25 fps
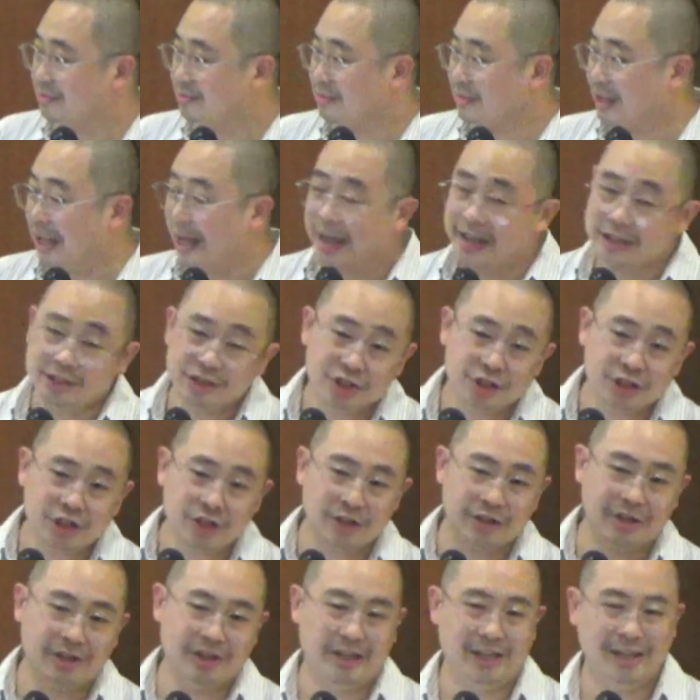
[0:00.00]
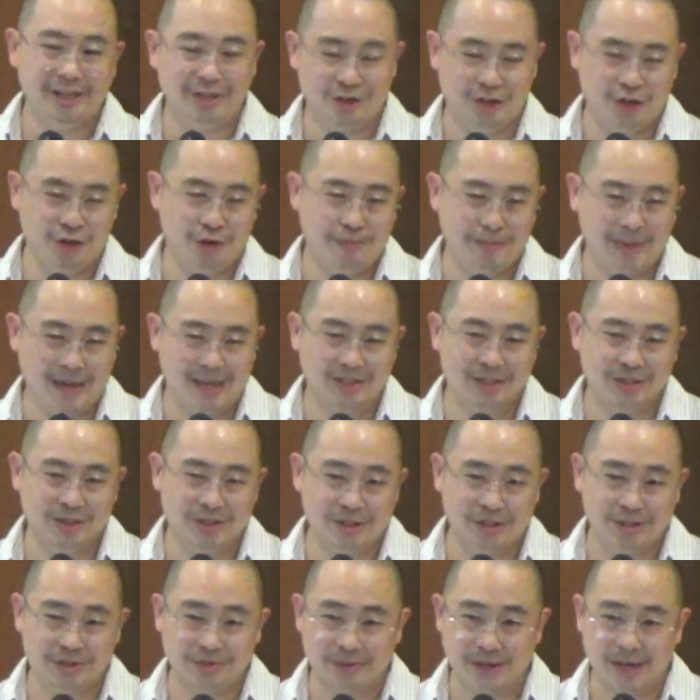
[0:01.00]
Enter into your
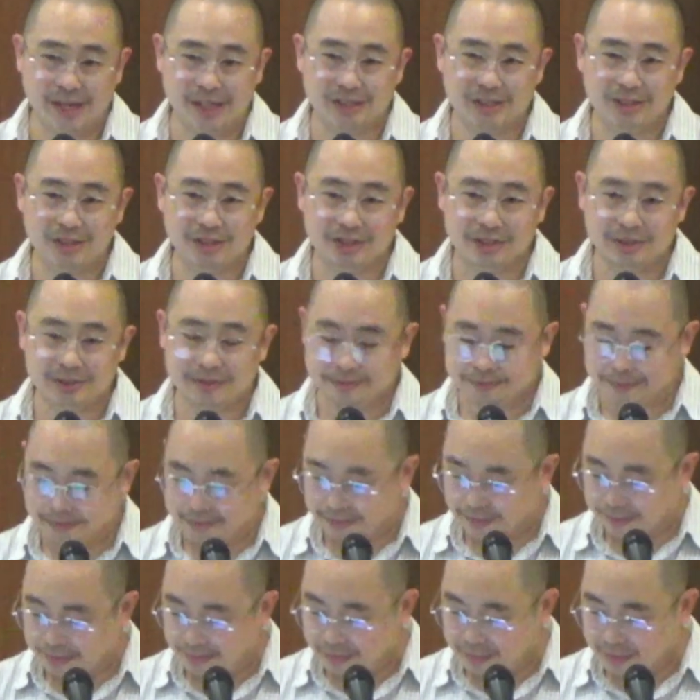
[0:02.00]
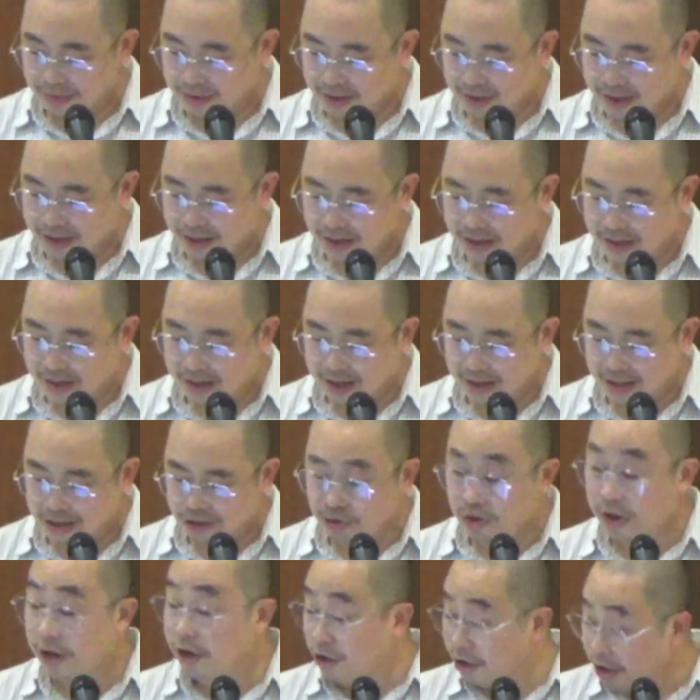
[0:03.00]
master's rest. So
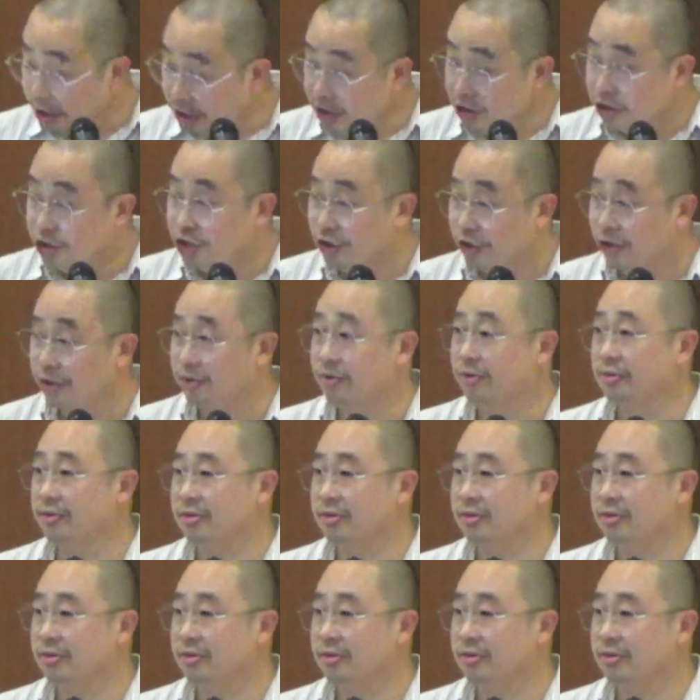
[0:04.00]
I urge you